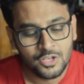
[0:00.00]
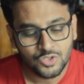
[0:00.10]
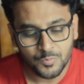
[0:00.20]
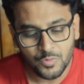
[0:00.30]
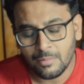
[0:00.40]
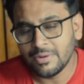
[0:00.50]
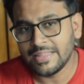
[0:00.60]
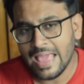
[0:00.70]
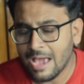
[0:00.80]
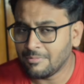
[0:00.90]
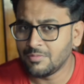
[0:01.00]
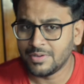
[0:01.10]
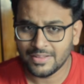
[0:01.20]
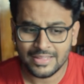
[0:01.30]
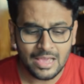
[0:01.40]
So probably they haven't
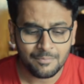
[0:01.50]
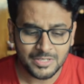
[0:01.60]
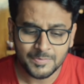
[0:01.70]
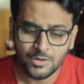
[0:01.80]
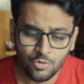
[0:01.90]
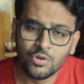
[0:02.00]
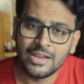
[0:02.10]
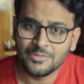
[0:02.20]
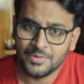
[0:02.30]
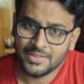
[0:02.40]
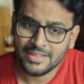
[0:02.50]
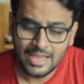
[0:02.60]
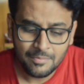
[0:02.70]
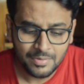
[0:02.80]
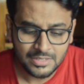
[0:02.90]
visited the campus, but Google has visited the
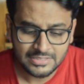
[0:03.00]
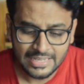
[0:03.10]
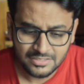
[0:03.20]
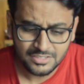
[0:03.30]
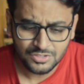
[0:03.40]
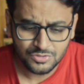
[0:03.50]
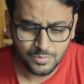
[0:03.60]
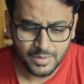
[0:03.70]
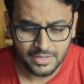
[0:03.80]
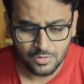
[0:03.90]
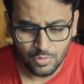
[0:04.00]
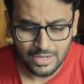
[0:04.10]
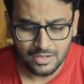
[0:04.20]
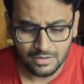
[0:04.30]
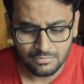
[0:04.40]
campus, Texas Instruments,
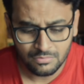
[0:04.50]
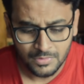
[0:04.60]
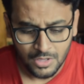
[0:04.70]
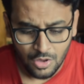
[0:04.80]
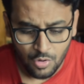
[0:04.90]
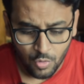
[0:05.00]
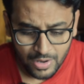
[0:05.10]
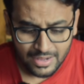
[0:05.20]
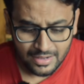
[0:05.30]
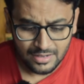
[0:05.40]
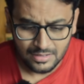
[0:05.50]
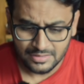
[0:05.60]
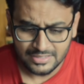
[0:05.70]
Qualcomm, Oracle.